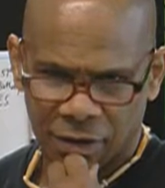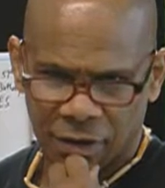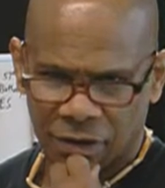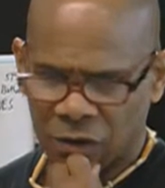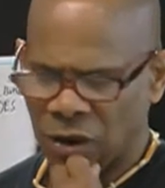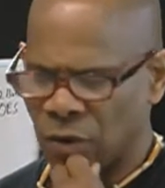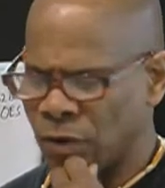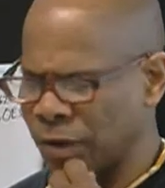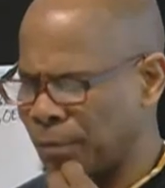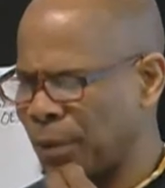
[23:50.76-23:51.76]
So I
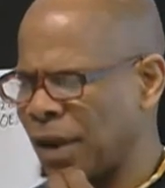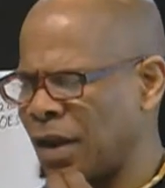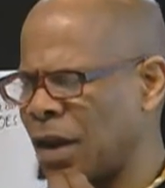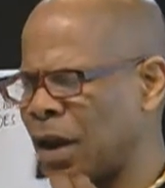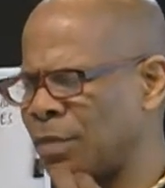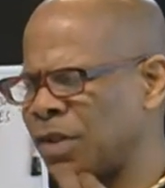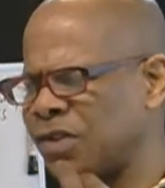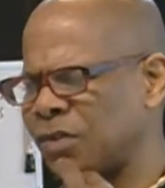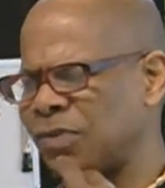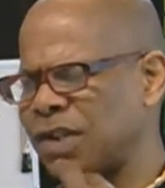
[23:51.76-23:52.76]
want to pay homage
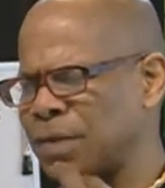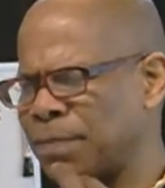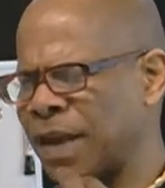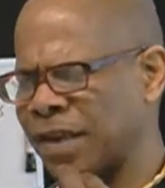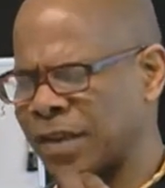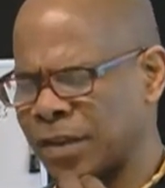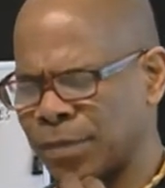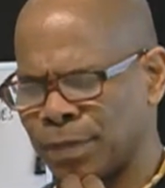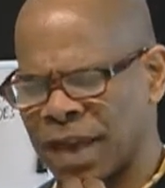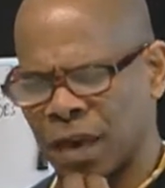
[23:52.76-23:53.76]
and respect to the
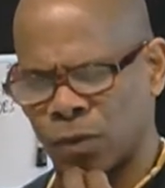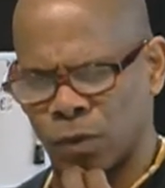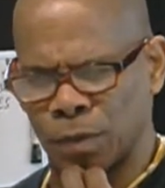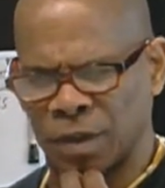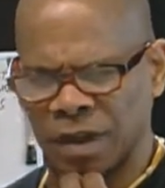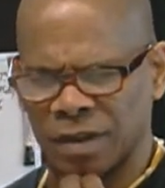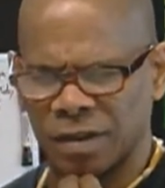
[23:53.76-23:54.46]
black woman